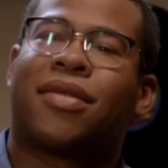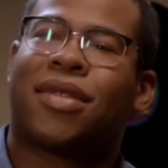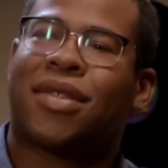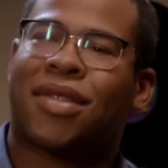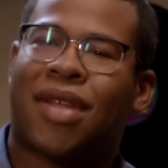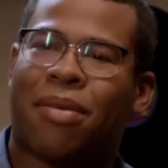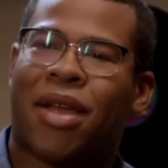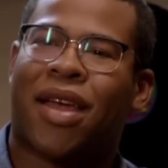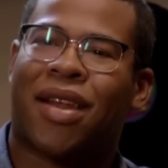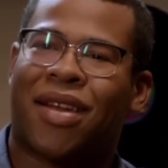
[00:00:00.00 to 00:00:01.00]

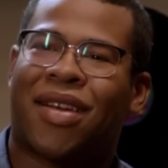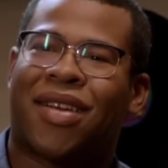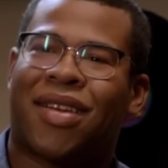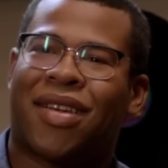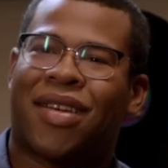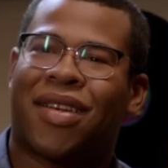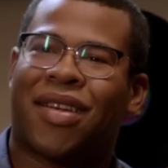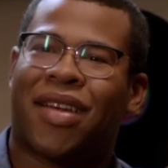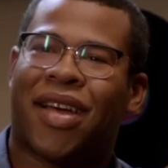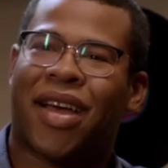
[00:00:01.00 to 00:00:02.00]
certainly of the last decade.
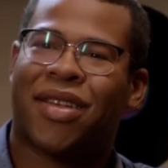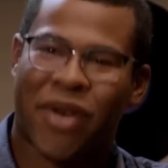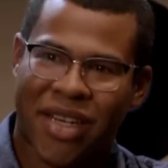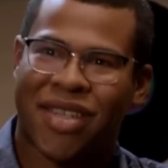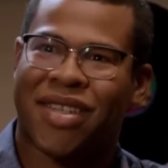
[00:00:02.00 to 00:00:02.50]
If you haven't seen their